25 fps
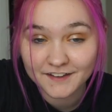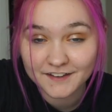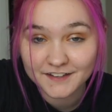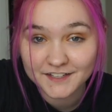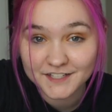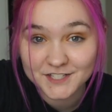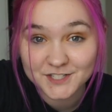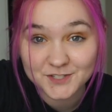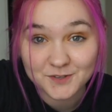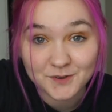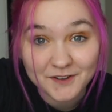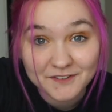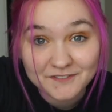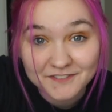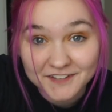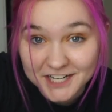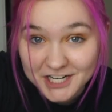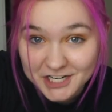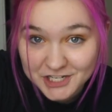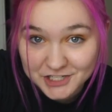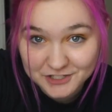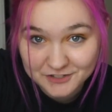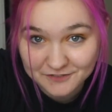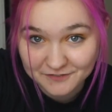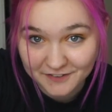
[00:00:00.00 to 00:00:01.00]
So I
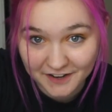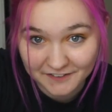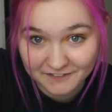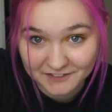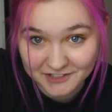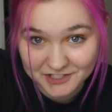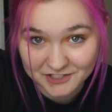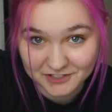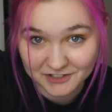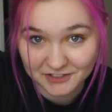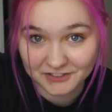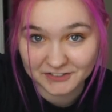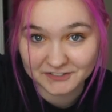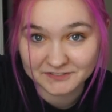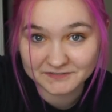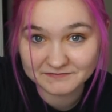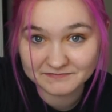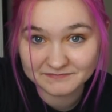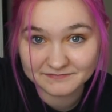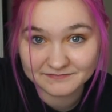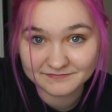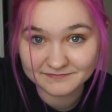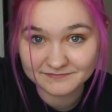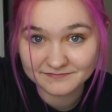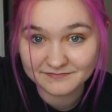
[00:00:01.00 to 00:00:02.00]
finished Survivor Song.
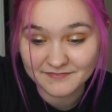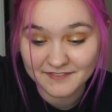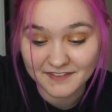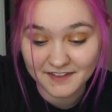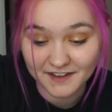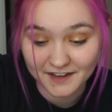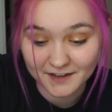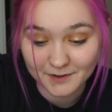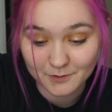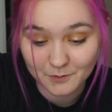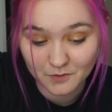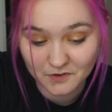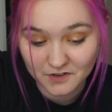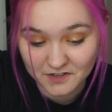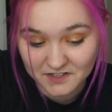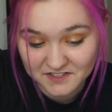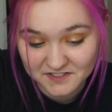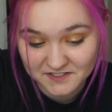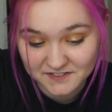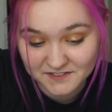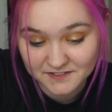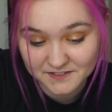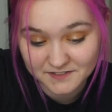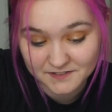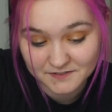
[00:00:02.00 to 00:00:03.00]
That
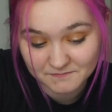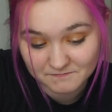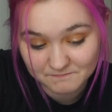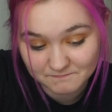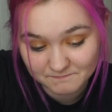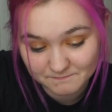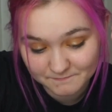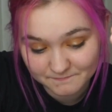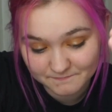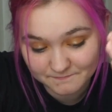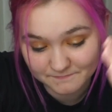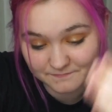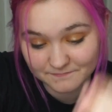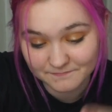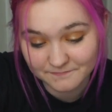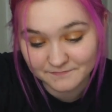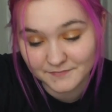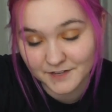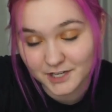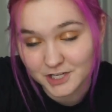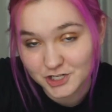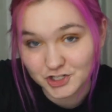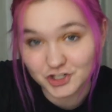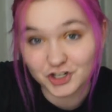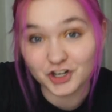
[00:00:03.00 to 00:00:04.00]
was
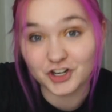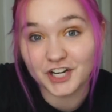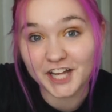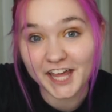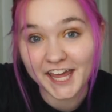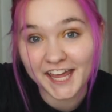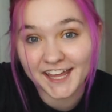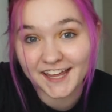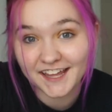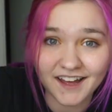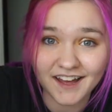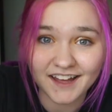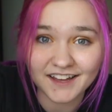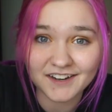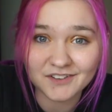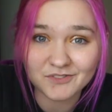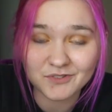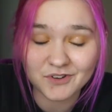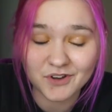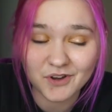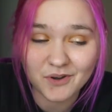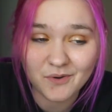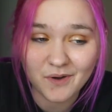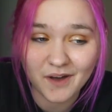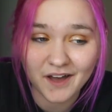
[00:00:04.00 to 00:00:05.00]
a journey. I don't
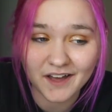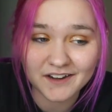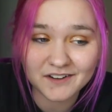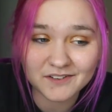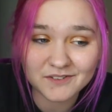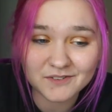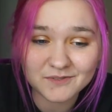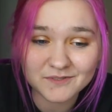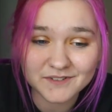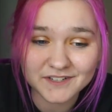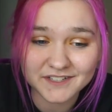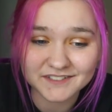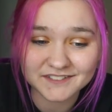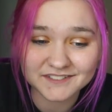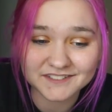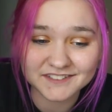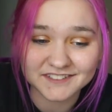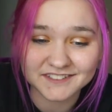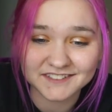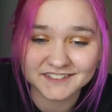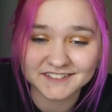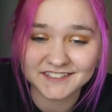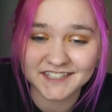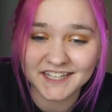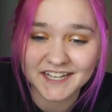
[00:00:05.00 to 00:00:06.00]
know what else to
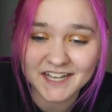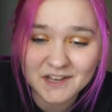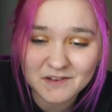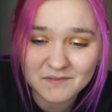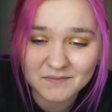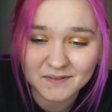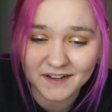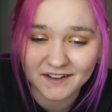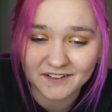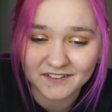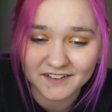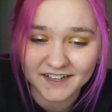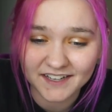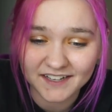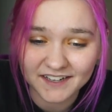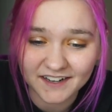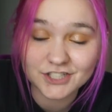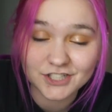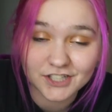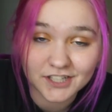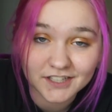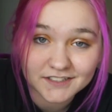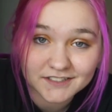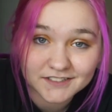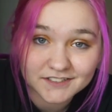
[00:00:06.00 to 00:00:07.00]
say about it.
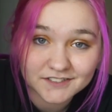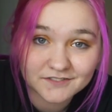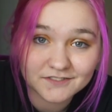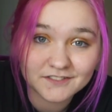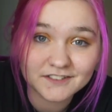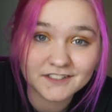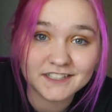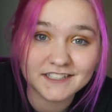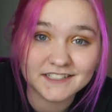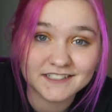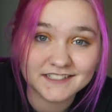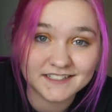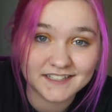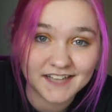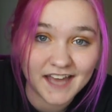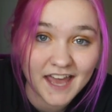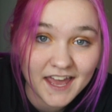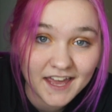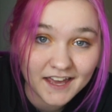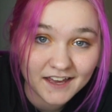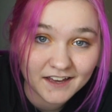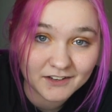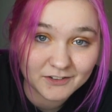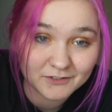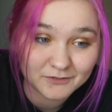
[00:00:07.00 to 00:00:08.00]
Just for the
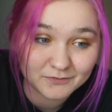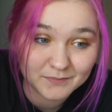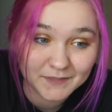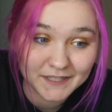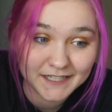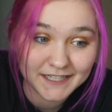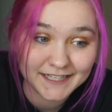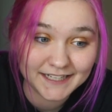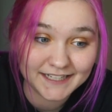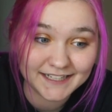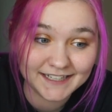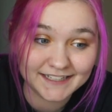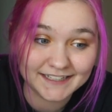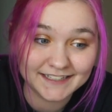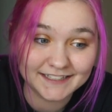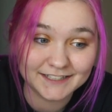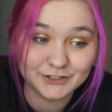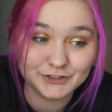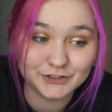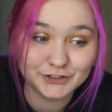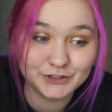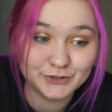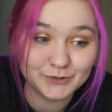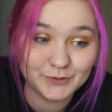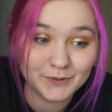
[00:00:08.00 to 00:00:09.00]
sake of me needing
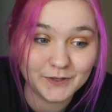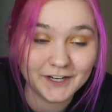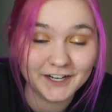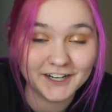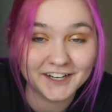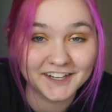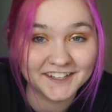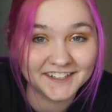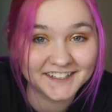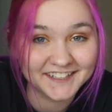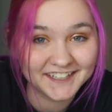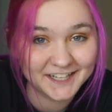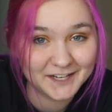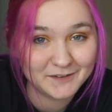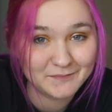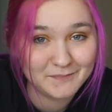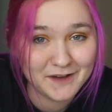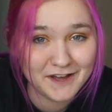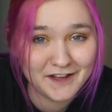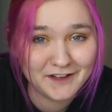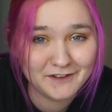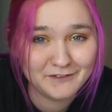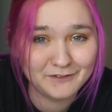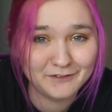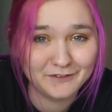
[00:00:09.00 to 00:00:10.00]
to get
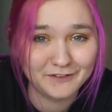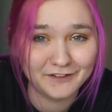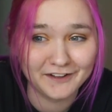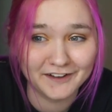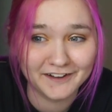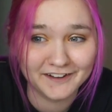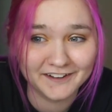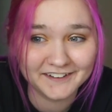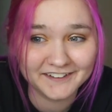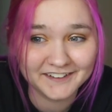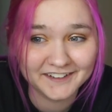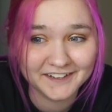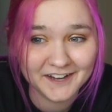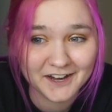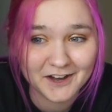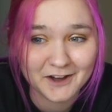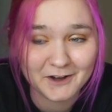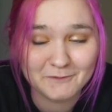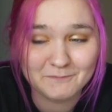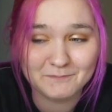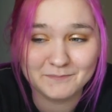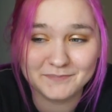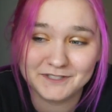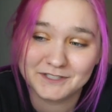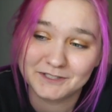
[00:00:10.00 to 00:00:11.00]
my vlog
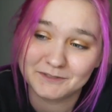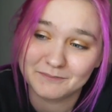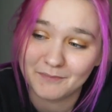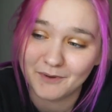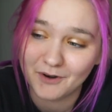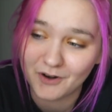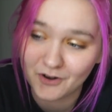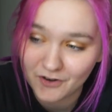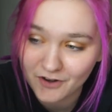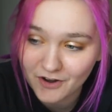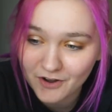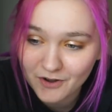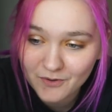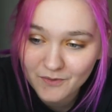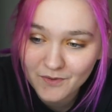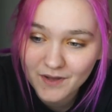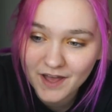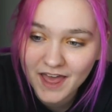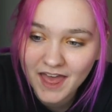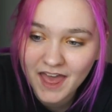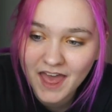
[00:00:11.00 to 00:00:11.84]
up tomorrow,